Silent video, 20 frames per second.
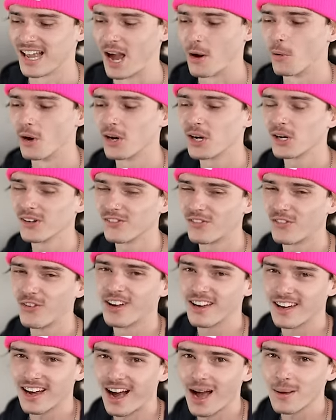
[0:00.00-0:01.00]
I wonder if
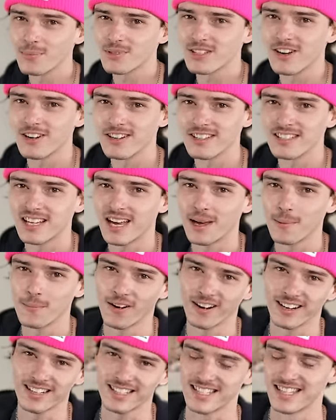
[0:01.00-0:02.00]
when oh, cops go to skate
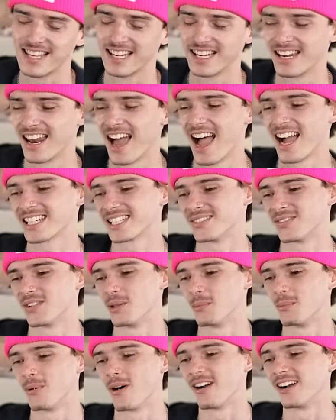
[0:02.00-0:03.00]
parks and they get active in
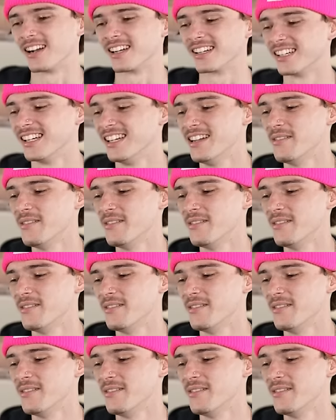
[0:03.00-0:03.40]
the park,